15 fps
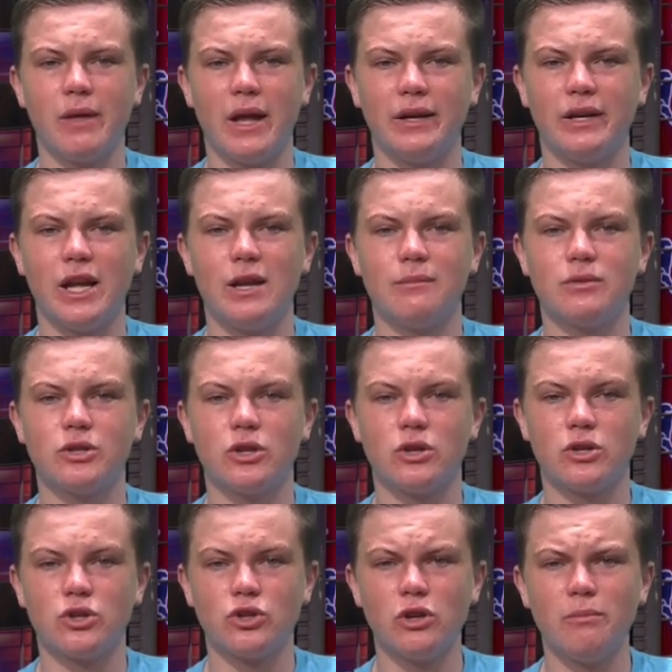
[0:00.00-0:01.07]
and games
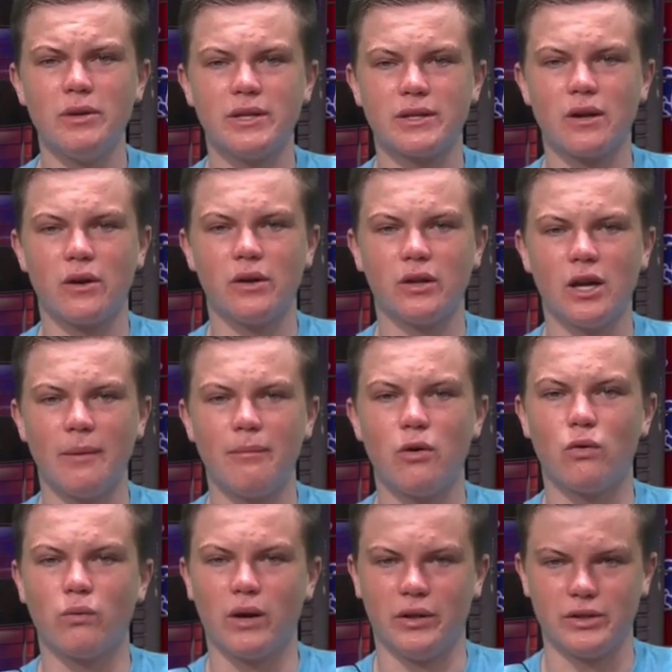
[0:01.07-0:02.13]
should be starting up
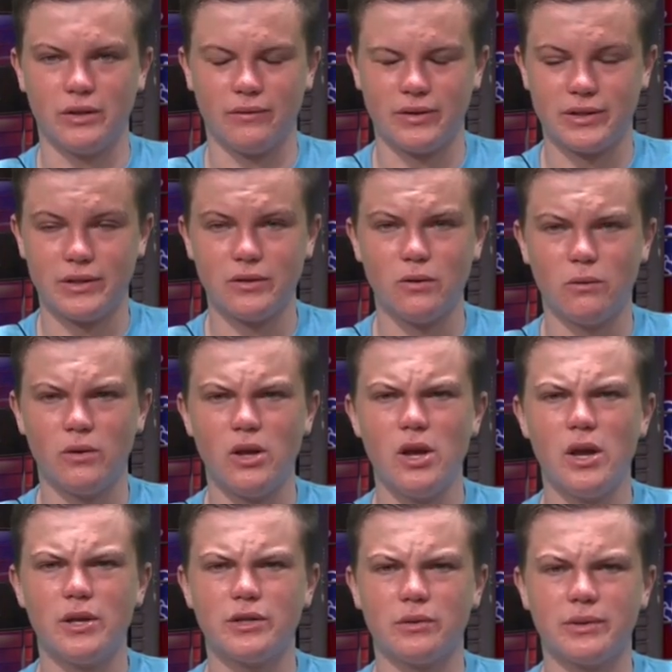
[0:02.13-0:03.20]
relatively soon.
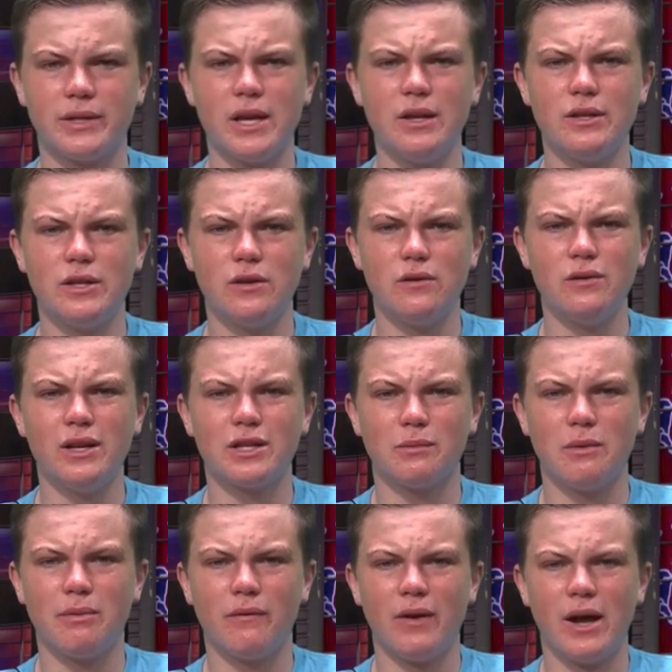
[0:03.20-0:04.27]
So stay tuned as we
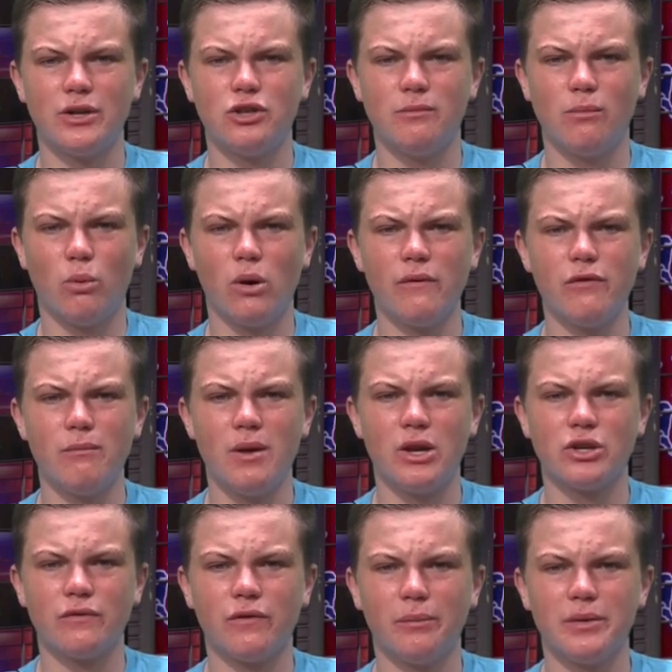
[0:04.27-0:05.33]
provide you more
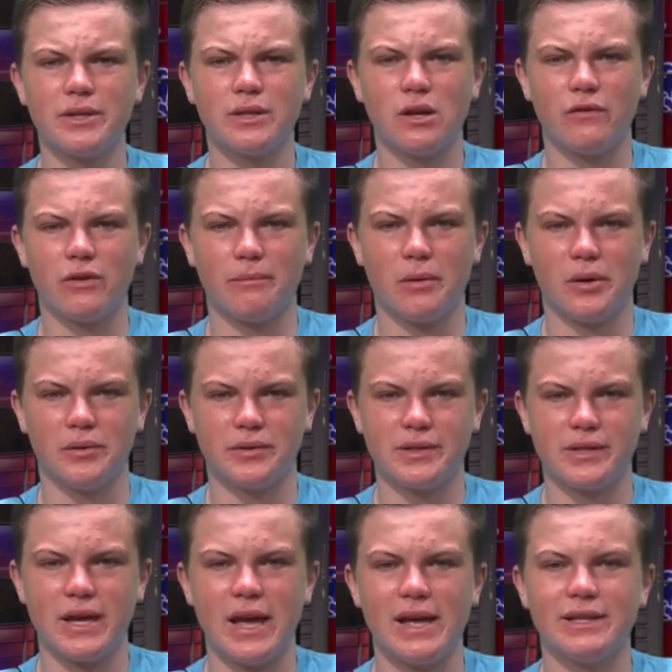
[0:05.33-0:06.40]
information from the serving
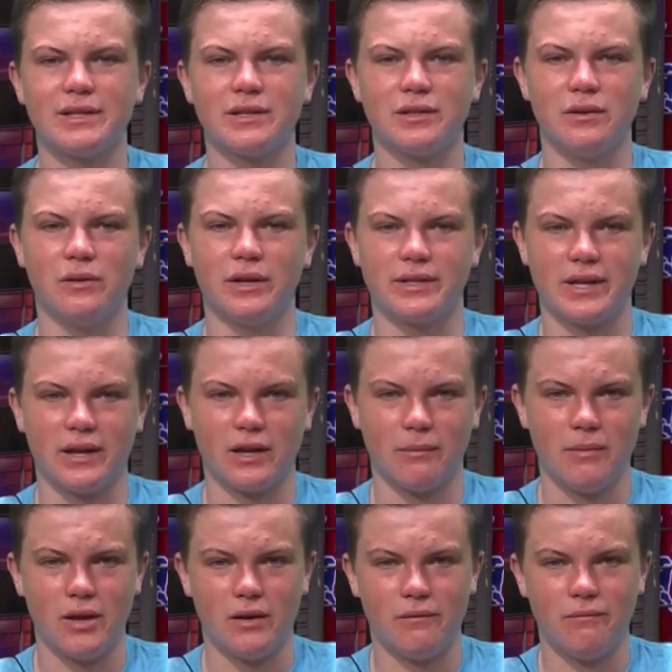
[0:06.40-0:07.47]
posts as soon as they come
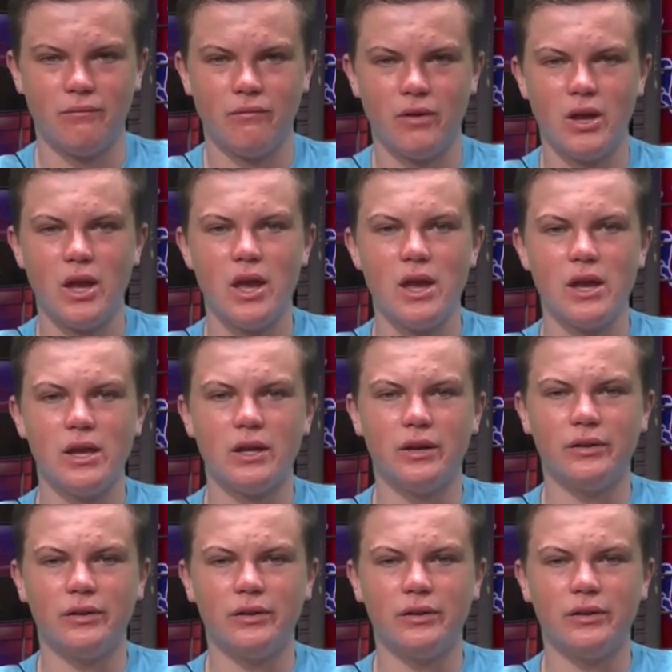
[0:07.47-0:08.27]
in. In